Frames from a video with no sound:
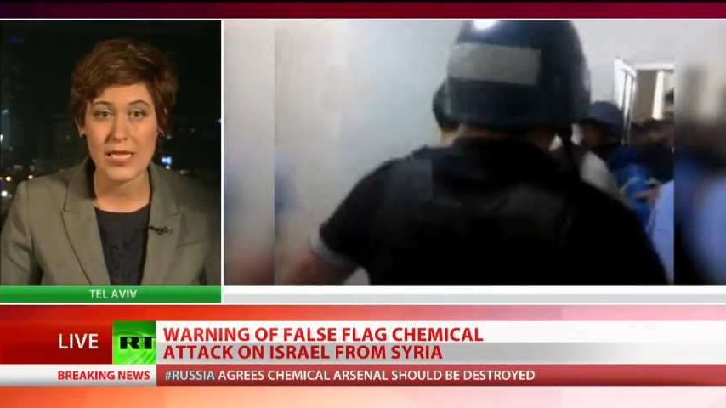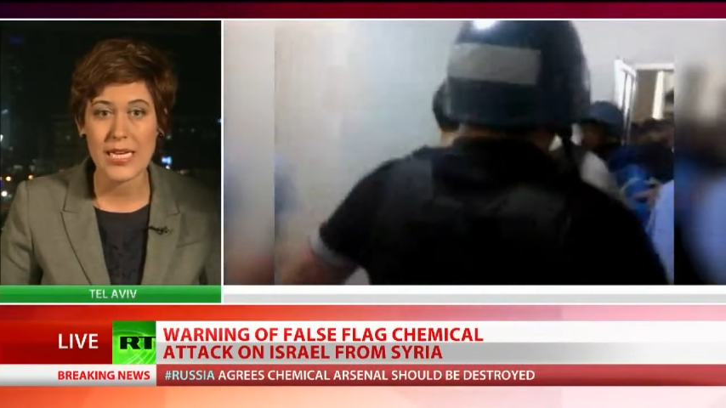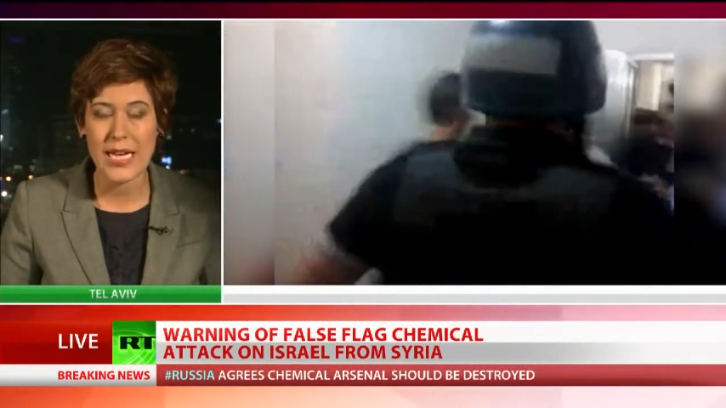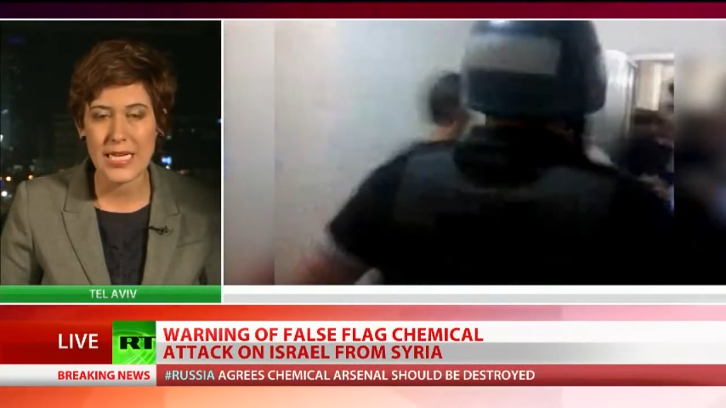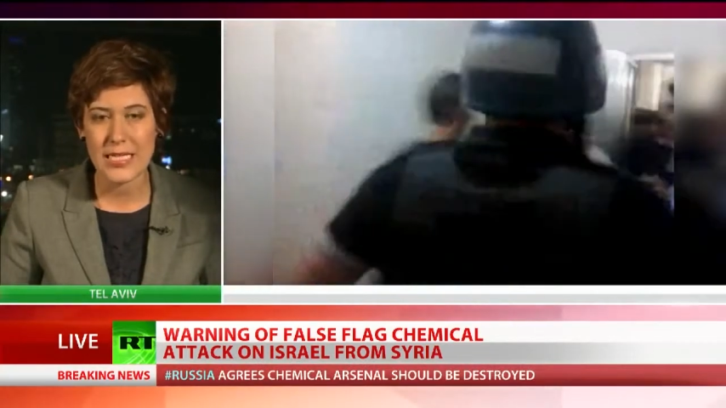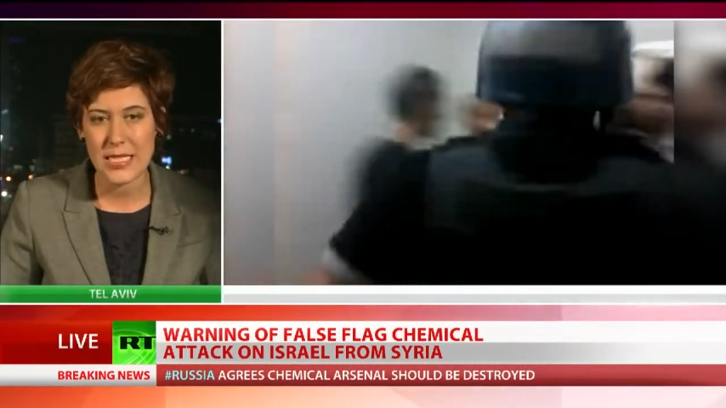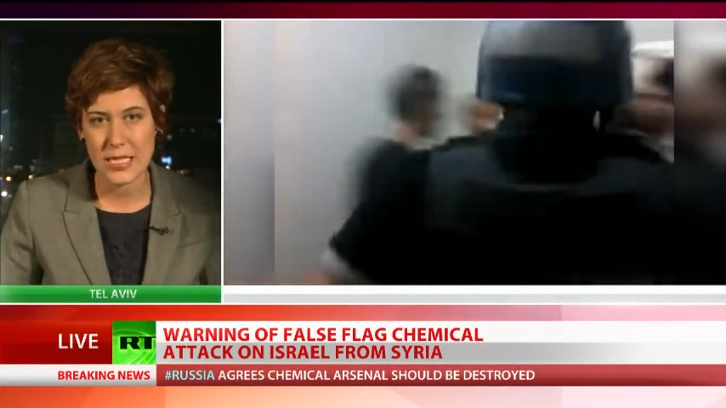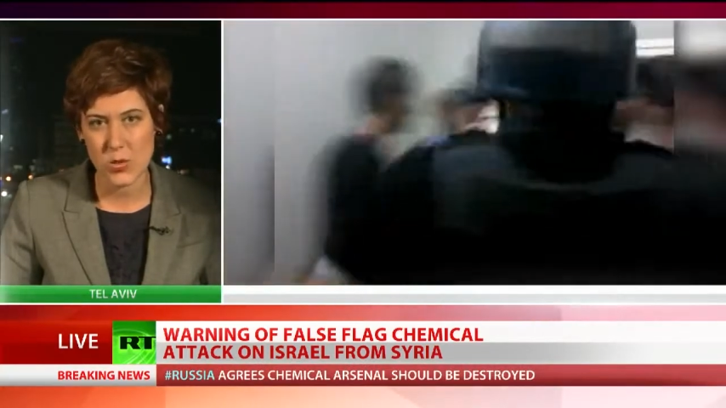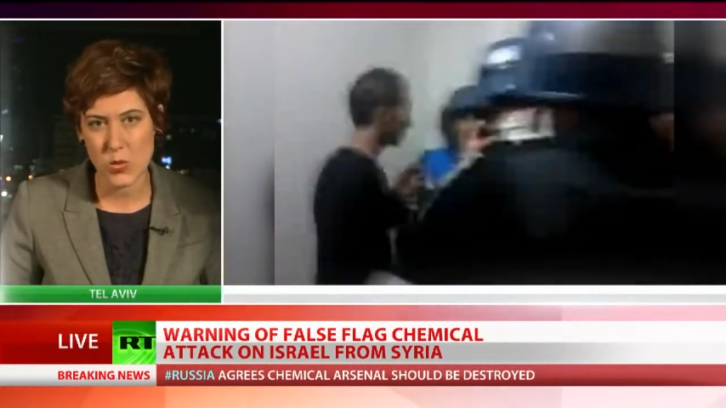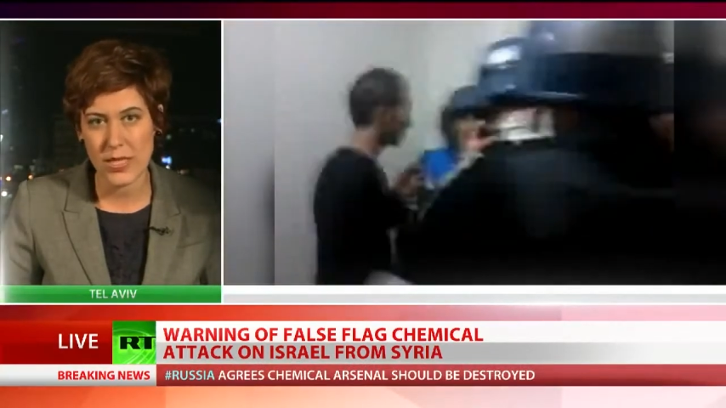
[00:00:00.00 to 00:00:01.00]

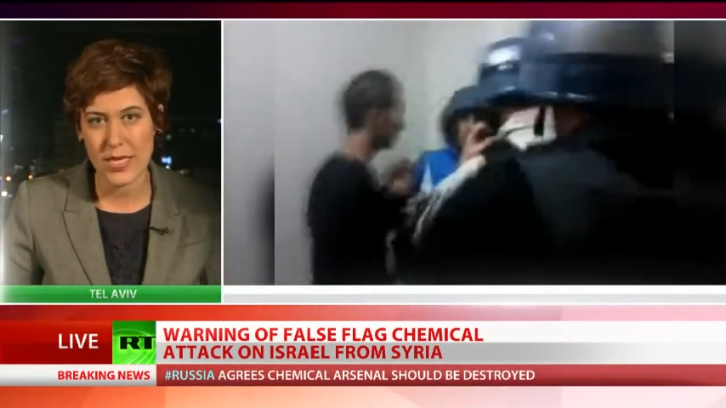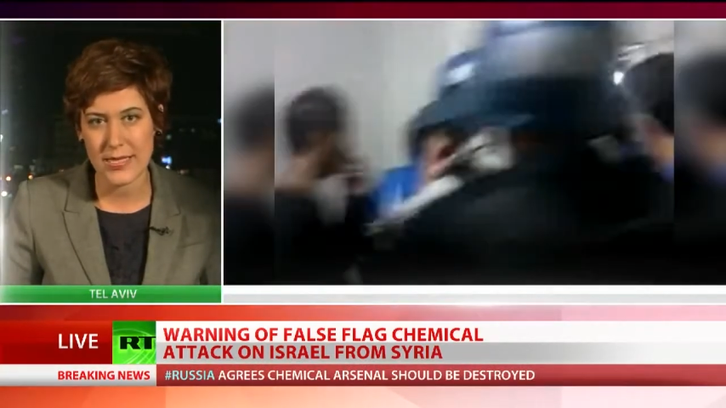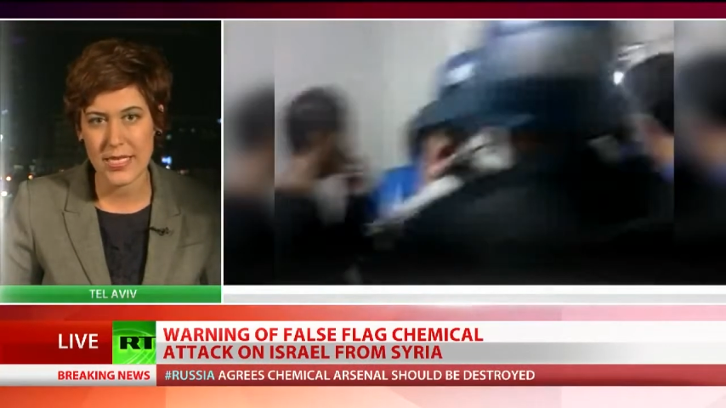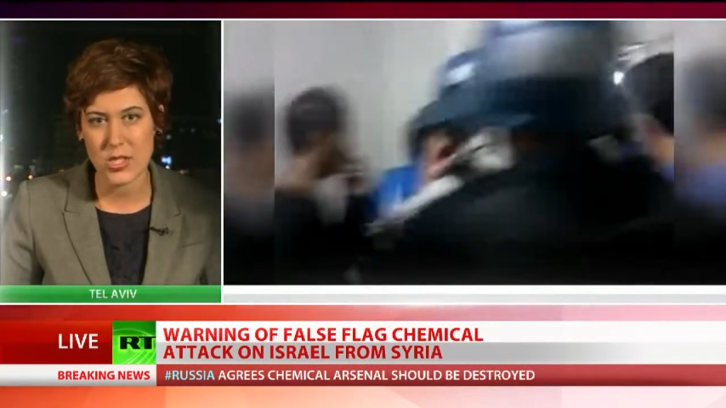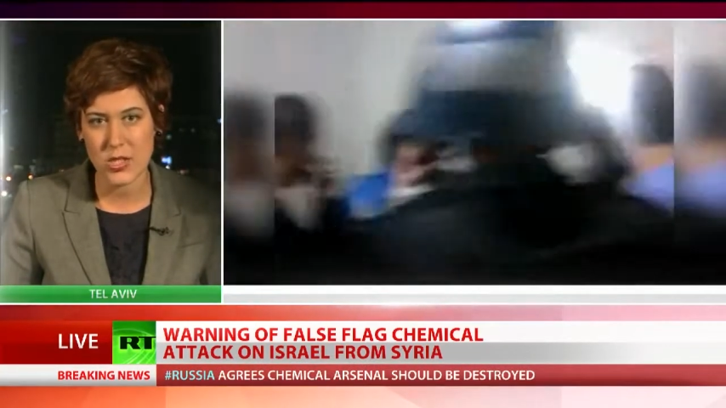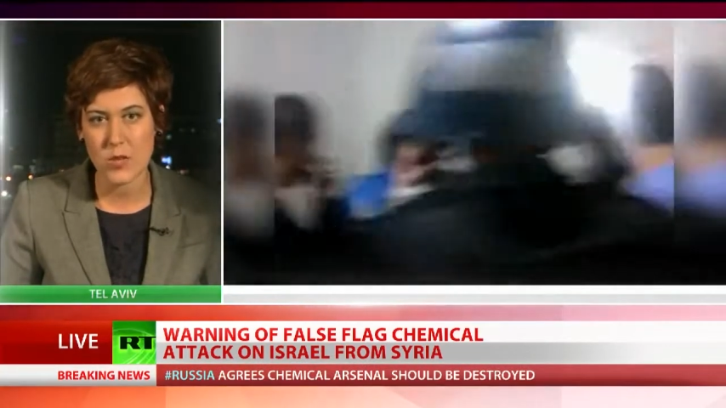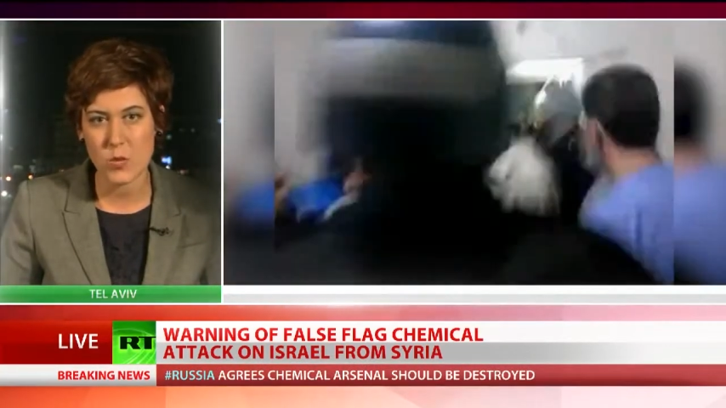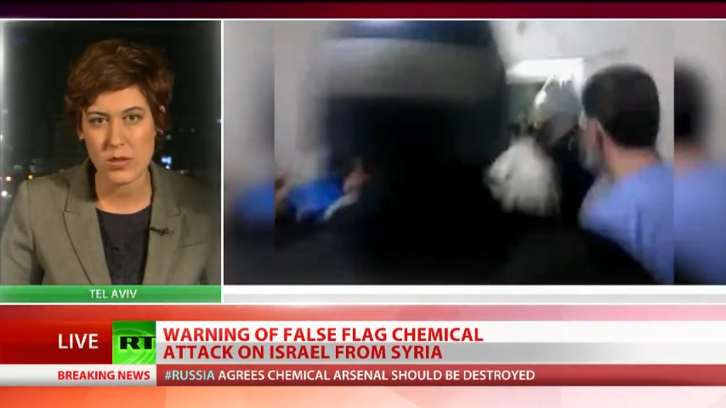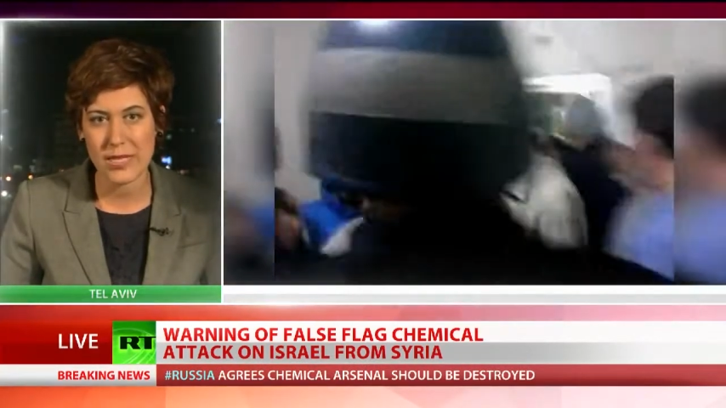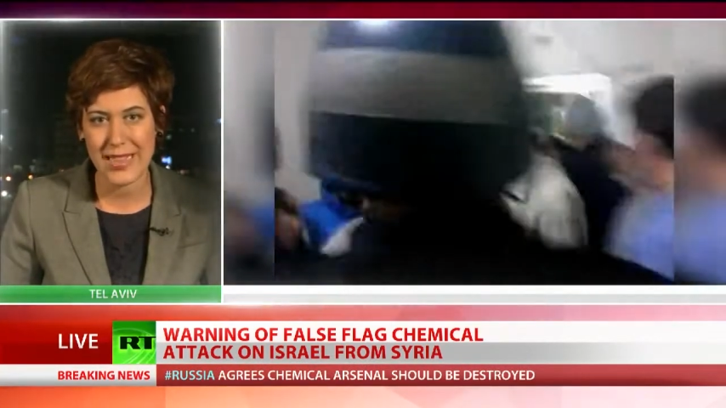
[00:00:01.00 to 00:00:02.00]
Al-Qaeda-linked organizations
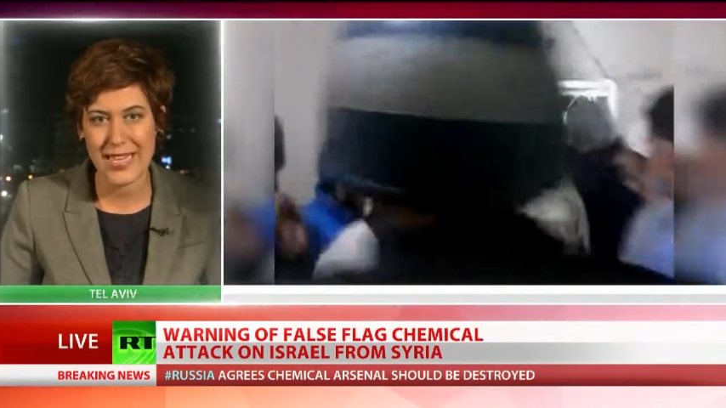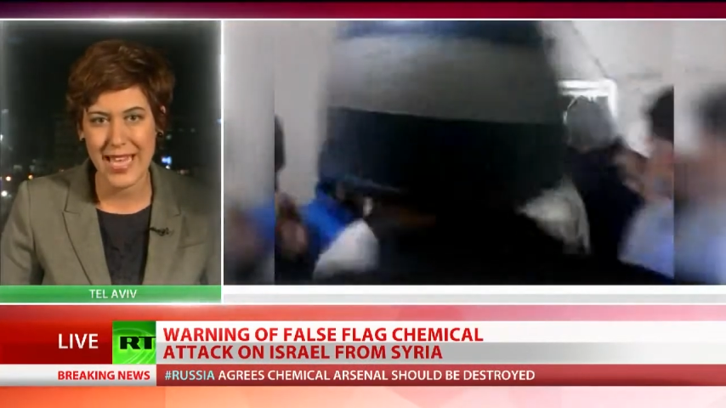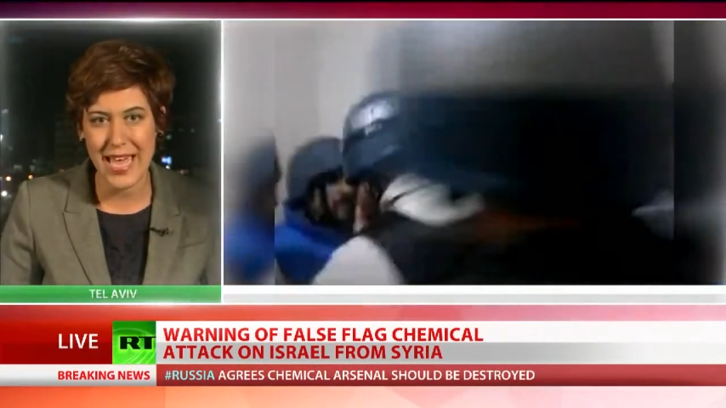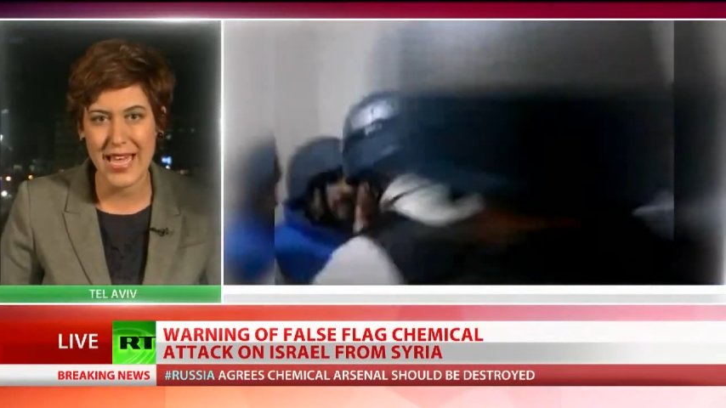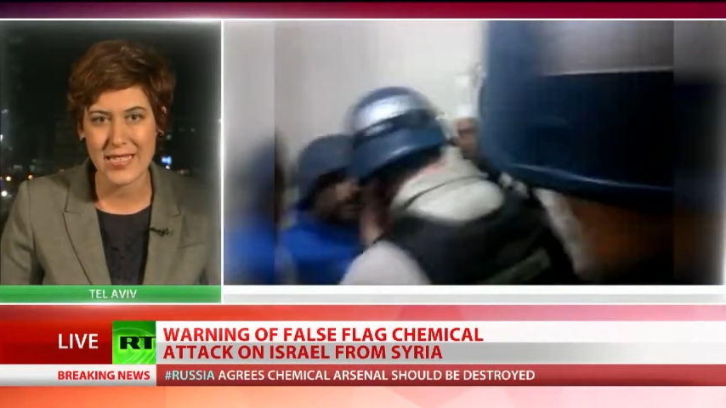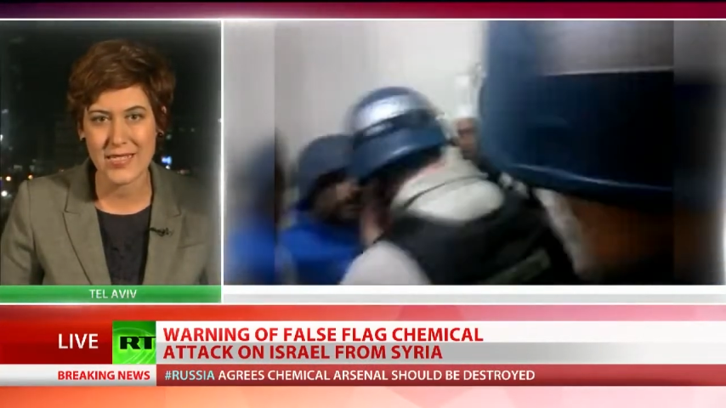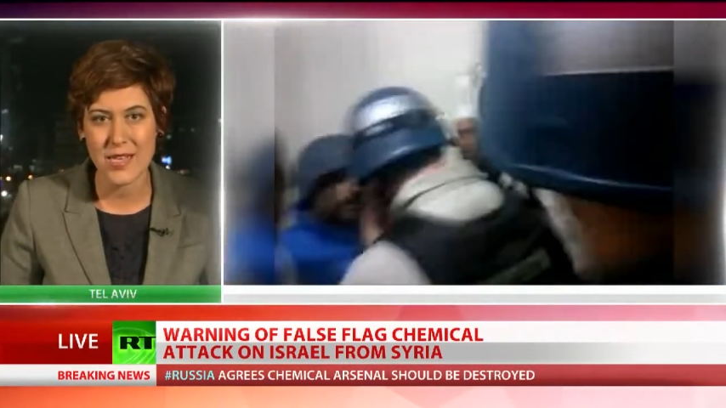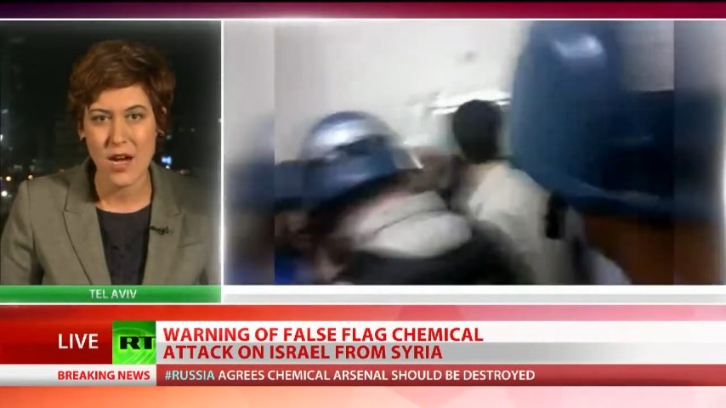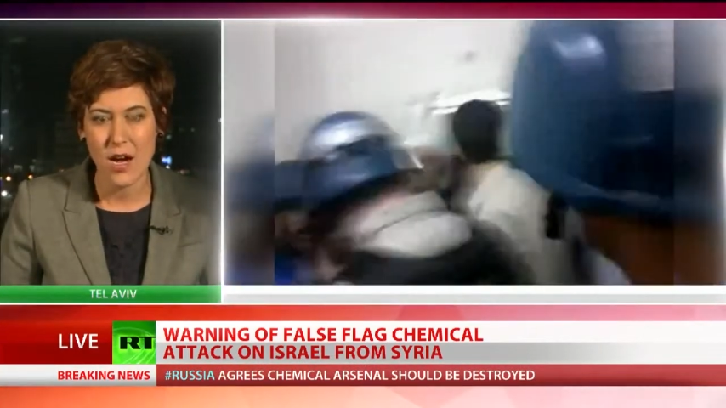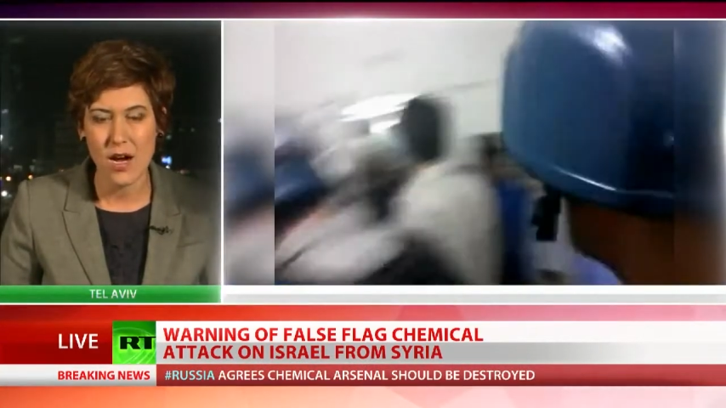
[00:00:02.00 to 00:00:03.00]
will get their hands
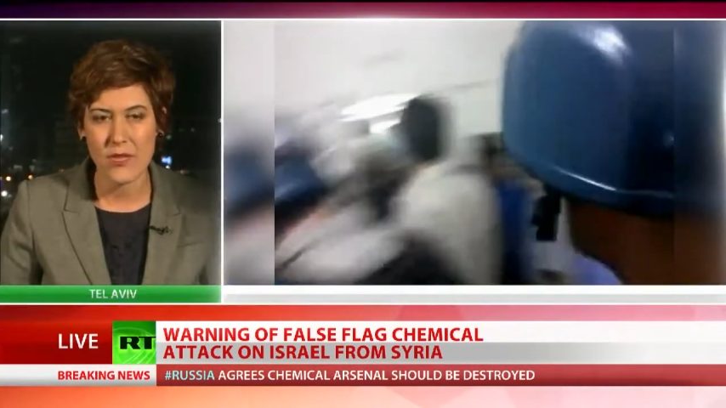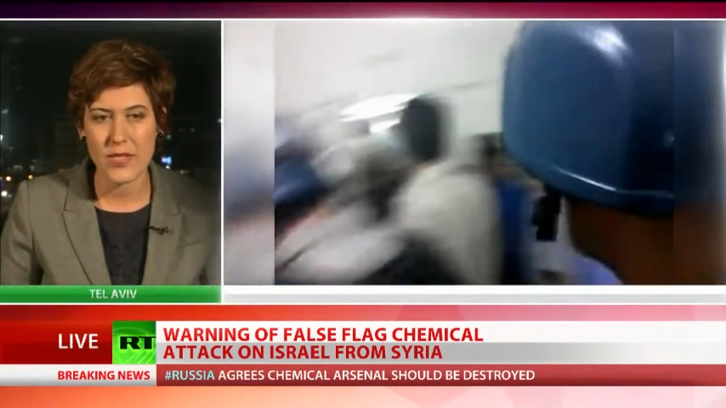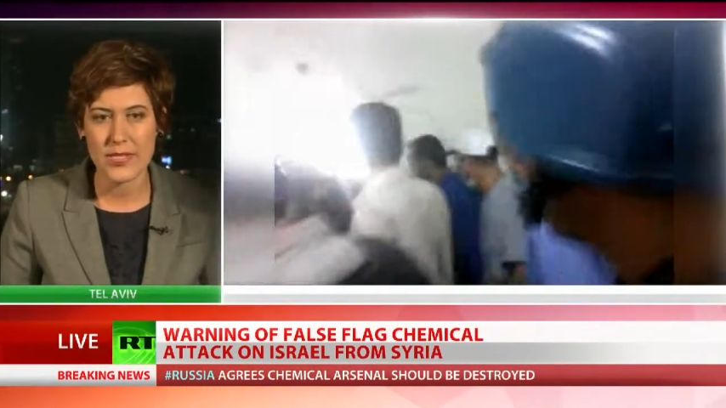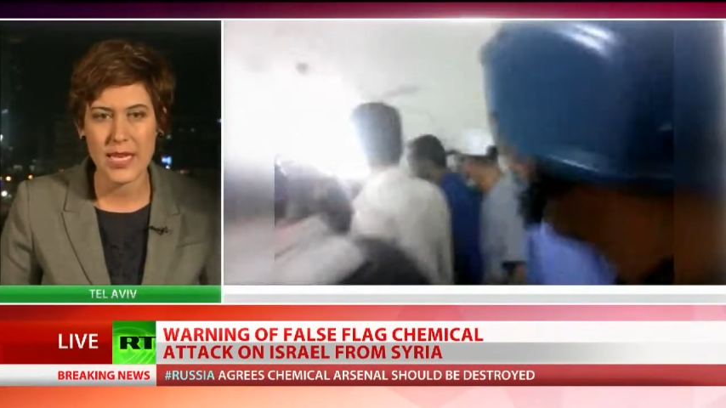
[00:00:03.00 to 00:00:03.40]
on these